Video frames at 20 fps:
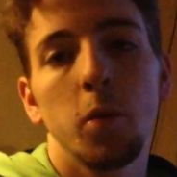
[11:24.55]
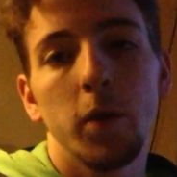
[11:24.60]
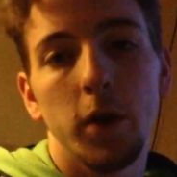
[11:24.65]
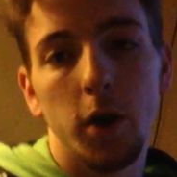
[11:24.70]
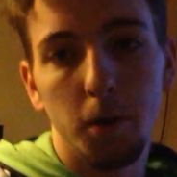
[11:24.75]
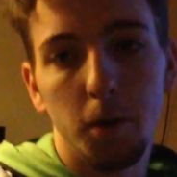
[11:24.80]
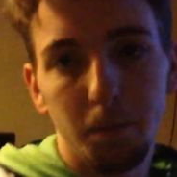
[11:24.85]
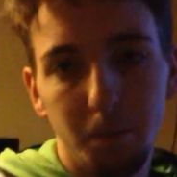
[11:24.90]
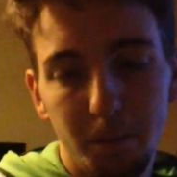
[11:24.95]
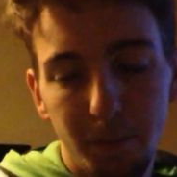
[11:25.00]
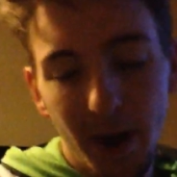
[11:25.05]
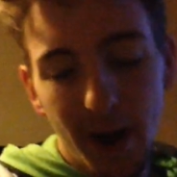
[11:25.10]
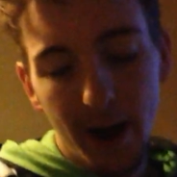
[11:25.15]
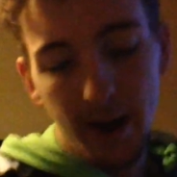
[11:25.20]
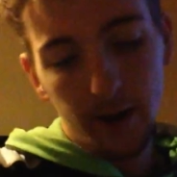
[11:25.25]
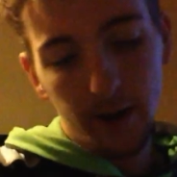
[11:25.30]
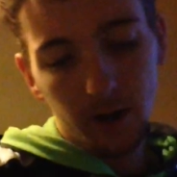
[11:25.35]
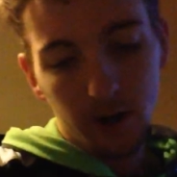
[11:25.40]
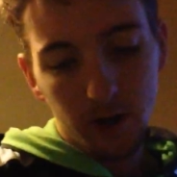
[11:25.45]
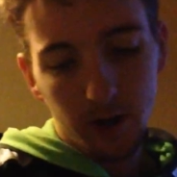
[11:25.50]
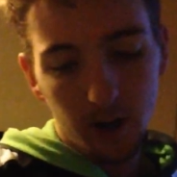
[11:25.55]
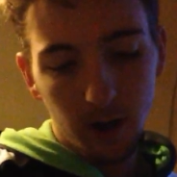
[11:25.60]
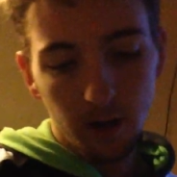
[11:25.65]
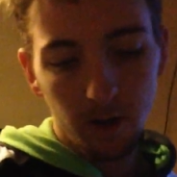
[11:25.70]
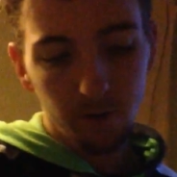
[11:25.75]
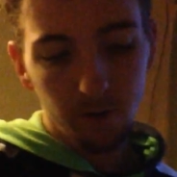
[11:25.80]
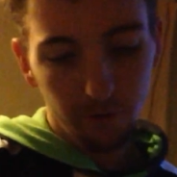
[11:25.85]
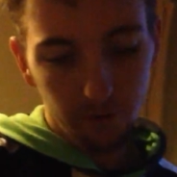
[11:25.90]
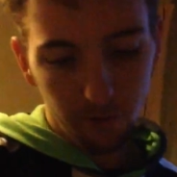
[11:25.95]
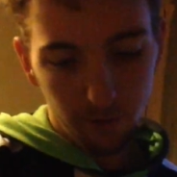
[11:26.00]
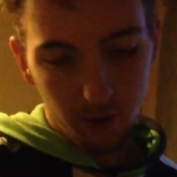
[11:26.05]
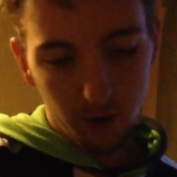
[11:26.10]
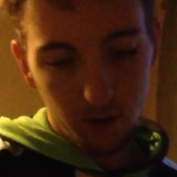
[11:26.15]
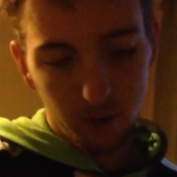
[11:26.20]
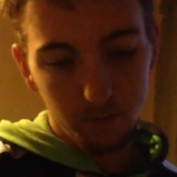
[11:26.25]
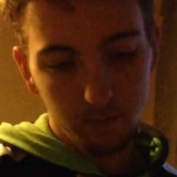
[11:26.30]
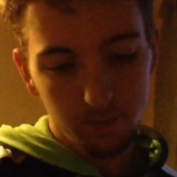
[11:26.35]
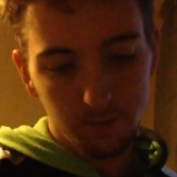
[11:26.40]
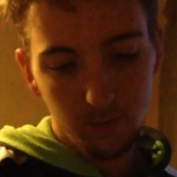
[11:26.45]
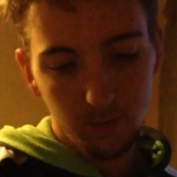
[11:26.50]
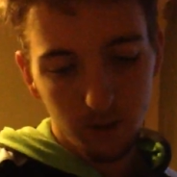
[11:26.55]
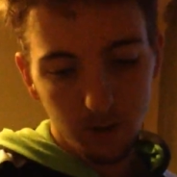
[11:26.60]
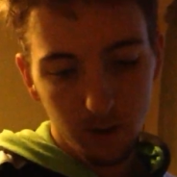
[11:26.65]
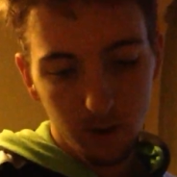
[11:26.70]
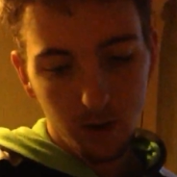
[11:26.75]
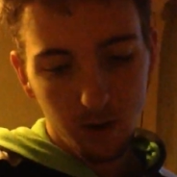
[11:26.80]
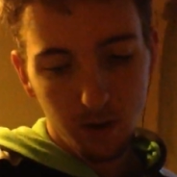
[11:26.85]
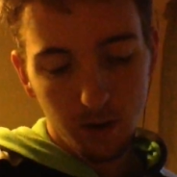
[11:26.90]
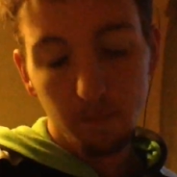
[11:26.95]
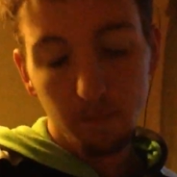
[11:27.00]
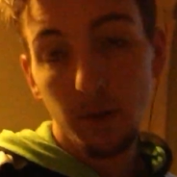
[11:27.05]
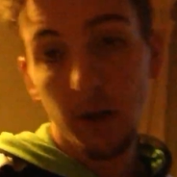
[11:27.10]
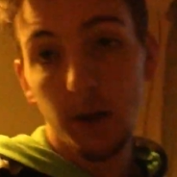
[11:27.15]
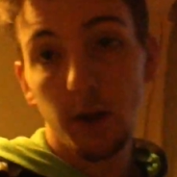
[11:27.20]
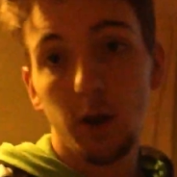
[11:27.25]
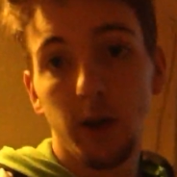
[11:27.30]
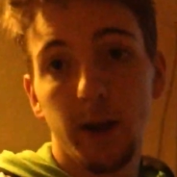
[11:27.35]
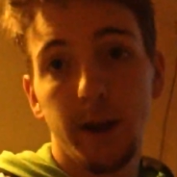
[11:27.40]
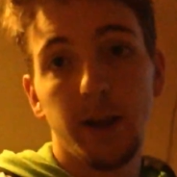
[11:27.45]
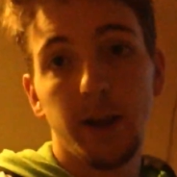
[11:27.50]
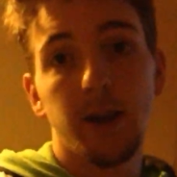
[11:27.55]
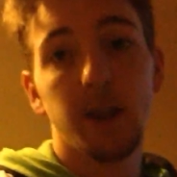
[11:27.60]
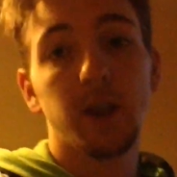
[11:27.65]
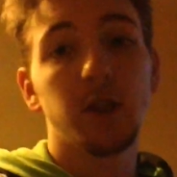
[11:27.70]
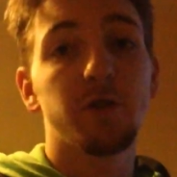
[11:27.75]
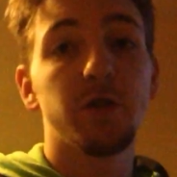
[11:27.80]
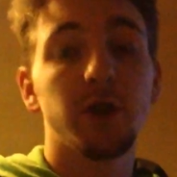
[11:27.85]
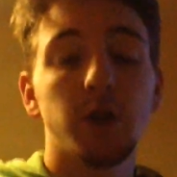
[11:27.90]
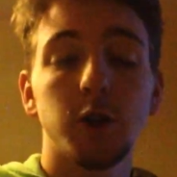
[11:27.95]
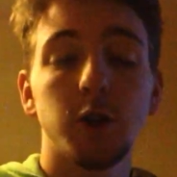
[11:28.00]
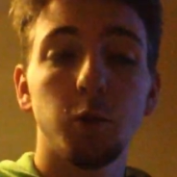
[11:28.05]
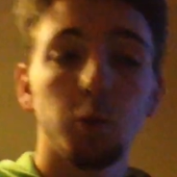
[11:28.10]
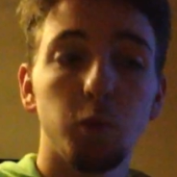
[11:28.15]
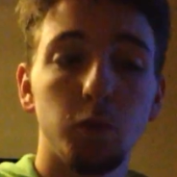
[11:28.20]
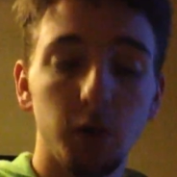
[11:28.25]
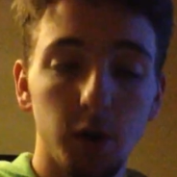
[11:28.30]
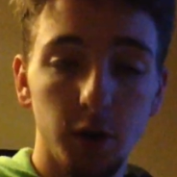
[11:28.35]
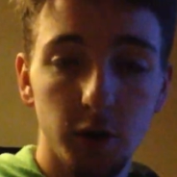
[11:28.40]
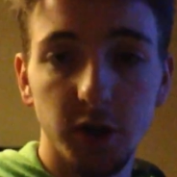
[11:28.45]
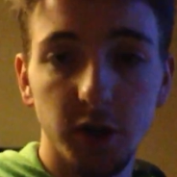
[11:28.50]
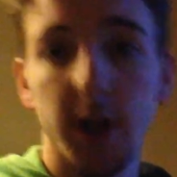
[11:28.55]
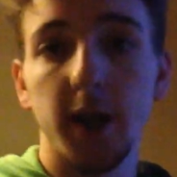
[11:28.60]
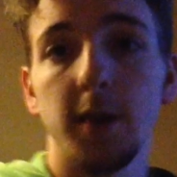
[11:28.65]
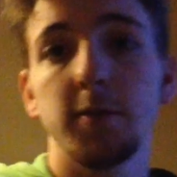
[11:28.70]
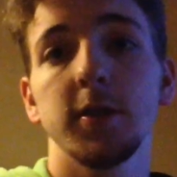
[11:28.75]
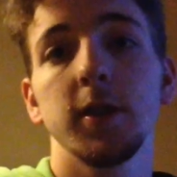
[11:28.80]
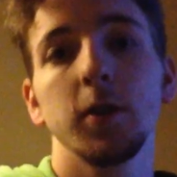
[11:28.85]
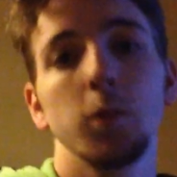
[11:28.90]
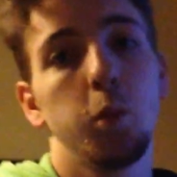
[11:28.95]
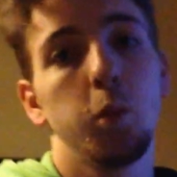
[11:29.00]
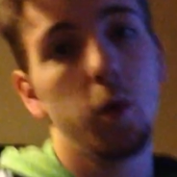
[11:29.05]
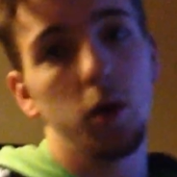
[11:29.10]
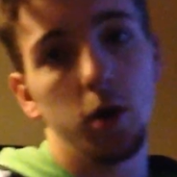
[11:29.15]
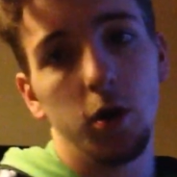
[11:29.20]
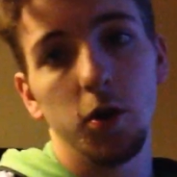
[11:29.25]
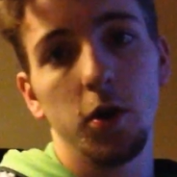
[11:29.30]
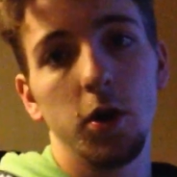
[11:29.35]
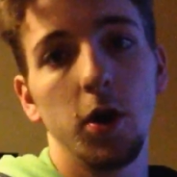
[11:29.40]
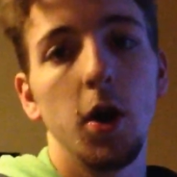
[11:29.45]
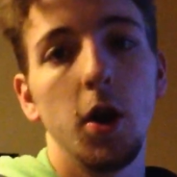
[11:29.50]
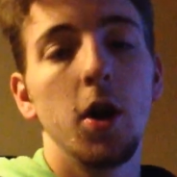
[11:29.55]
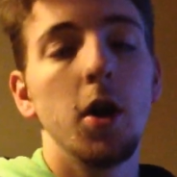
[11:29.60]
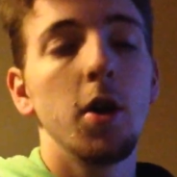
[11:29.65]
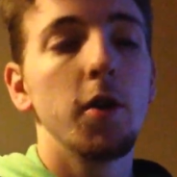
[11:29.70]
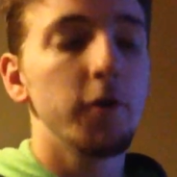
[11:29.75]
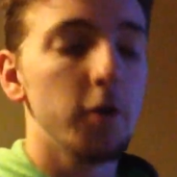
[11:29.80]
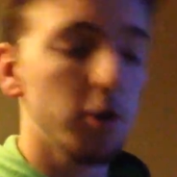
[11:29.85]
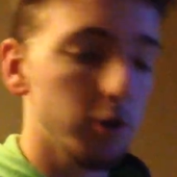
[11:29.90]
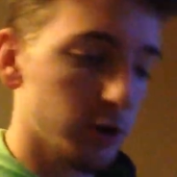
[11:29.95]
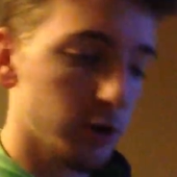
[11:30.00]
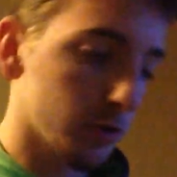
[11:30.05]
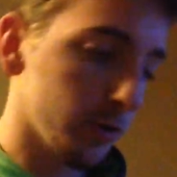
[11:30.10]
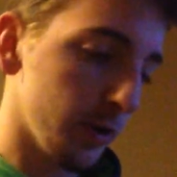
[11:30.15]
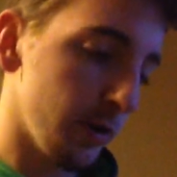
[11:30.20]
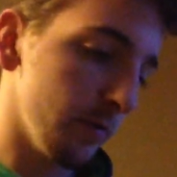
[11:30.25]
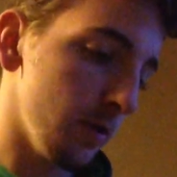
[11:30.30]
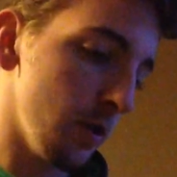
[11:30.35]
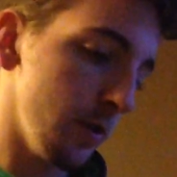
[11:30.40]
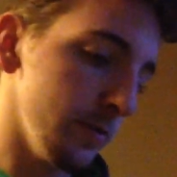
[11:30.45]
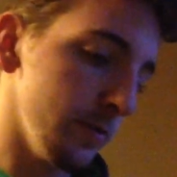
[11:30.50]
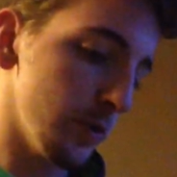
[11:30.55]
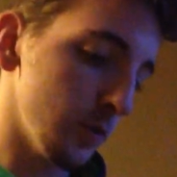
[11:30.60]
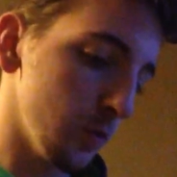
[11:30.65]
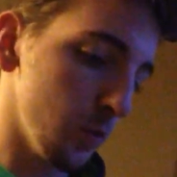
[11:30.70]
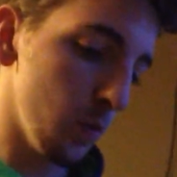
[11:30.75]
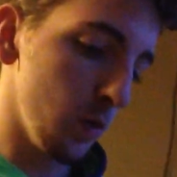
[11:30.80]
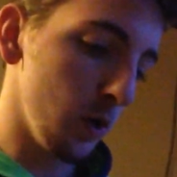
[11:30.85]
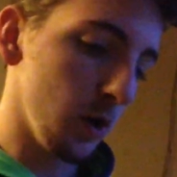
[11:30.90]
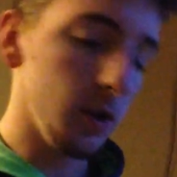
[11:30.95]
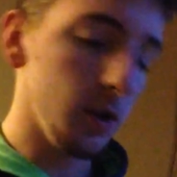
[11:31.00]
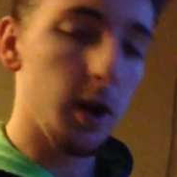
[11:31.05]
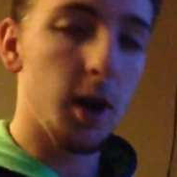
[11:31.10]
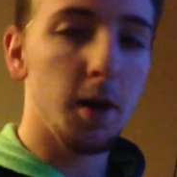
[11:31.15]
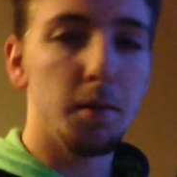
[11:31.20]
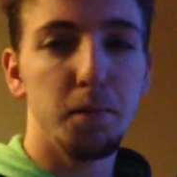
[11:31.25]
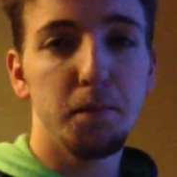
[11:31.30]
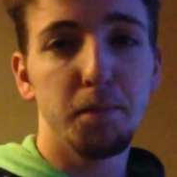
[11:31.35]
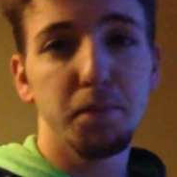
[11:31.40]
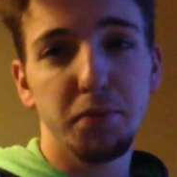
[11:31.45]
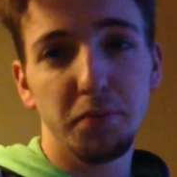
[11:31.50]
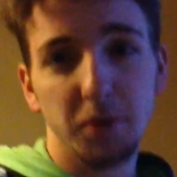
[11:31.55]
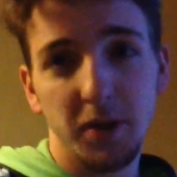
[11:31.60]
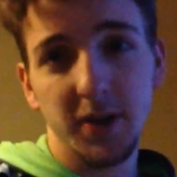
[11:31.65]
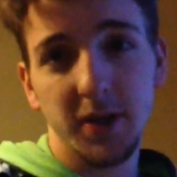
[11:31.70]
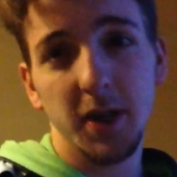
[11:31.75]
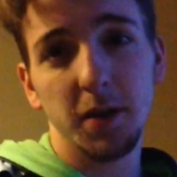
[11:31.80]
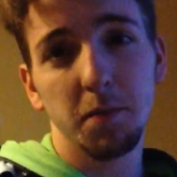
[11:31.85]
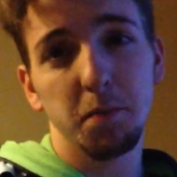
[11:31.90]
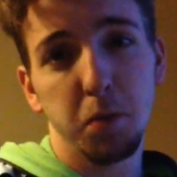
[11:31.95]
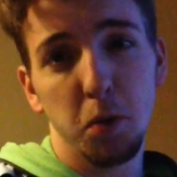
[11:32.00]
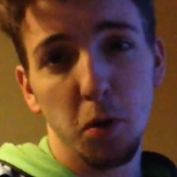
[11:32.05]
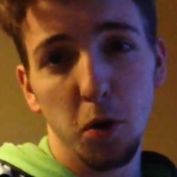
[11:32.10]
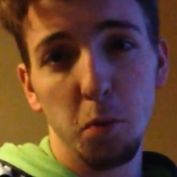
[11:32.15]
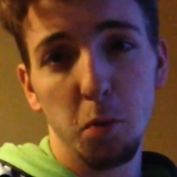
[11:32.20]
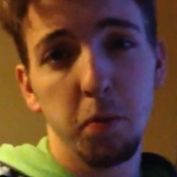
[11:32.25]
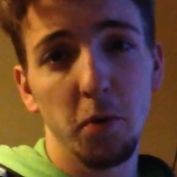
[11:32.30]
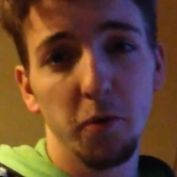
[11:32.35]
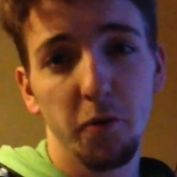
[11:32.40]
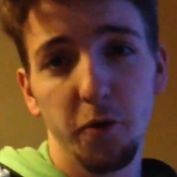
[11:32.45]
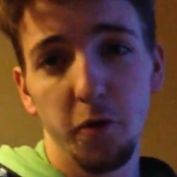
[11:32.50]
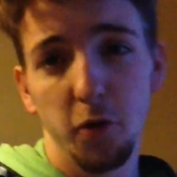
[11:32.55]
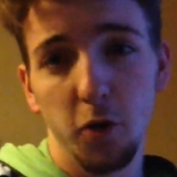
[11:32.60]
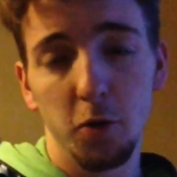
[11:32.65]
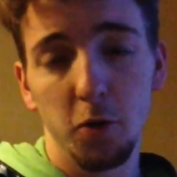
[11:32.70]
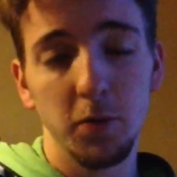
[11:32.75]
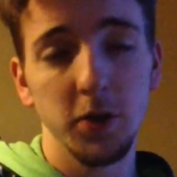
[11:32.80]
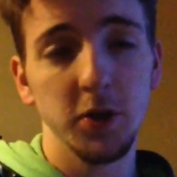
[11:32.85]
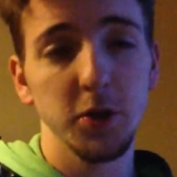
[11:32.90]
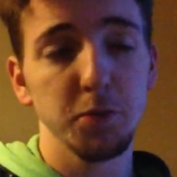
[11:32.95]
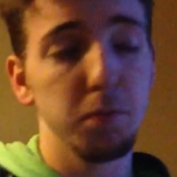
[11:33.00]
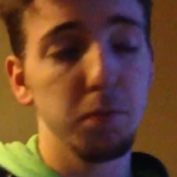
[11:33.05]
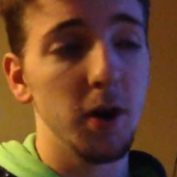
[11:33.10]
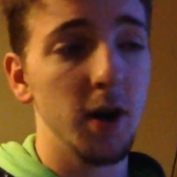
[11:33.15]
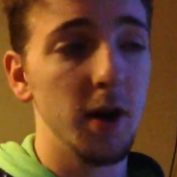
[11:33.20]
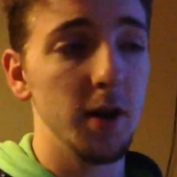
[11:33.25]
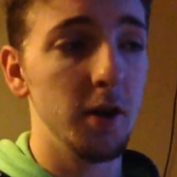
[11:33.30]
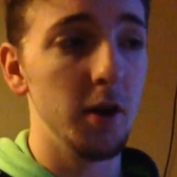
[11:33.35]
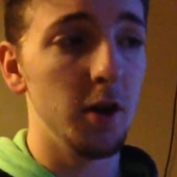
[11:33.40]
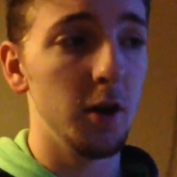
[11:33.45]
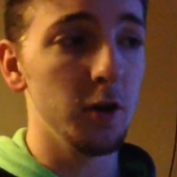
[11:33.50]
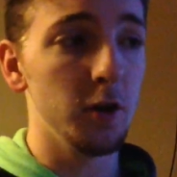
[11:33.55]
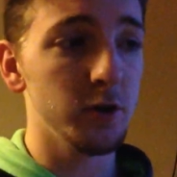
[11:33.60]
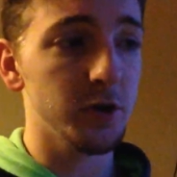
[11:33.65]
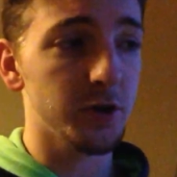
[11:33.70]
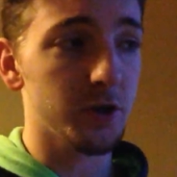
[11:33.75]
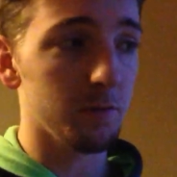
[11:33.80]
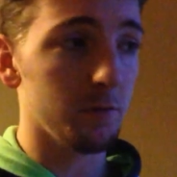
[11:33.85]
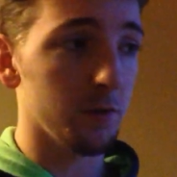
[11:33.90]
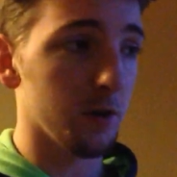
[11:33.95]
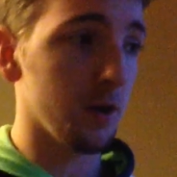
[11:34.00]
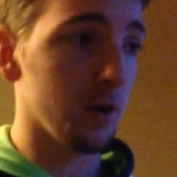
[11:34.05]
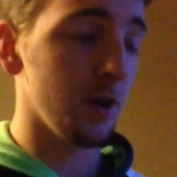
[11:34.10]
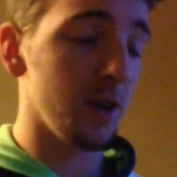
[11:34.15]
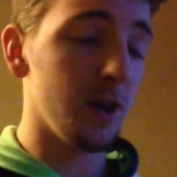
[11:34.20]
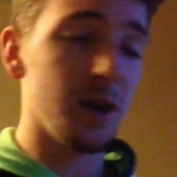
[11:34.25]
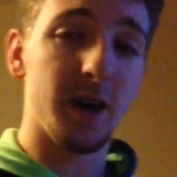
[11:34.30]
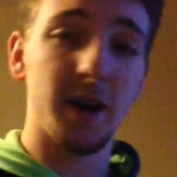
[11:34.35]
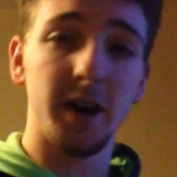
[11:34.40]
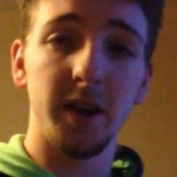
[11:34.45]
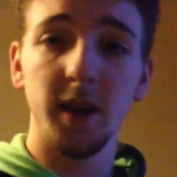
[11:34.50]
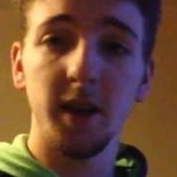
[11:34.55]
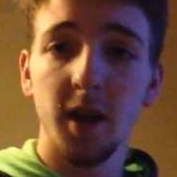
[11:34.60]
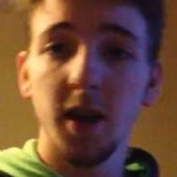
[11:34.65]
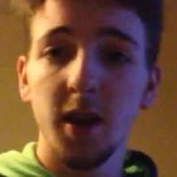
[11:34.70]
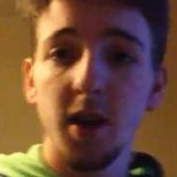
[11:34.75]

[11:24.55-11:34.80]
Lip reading: we are back from Meadow Lane. It's finished Knox County 1, Forest Green Rovers 1. A pretty poor performance by Knox, I'm not gonna lie.